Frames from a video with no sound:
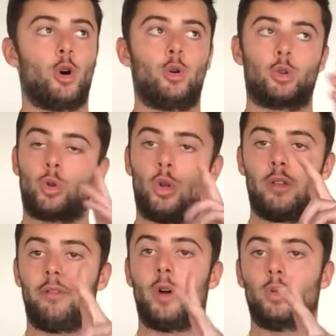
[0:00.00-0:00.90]
not got
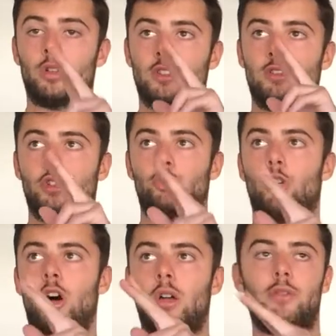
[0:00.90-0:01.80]
the focus, the
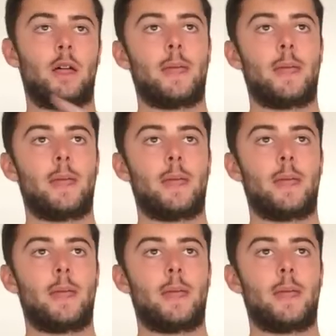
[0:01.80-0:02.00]
drive,